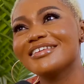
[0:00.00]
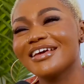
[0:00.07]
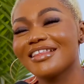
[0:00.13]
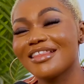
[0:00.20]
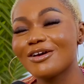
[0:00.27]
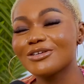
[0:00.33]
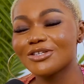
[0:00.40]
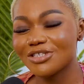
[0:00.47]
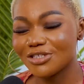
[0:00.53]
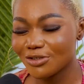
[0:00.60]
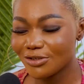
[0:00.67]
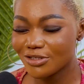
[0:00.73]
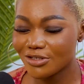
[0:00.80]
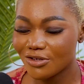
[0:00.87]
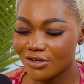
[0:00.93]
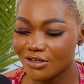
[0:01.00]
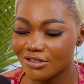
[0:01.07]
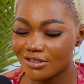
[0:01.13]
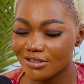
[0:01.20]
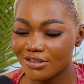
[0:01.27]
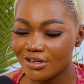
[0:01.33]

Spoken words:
Yeah, that was such a good song.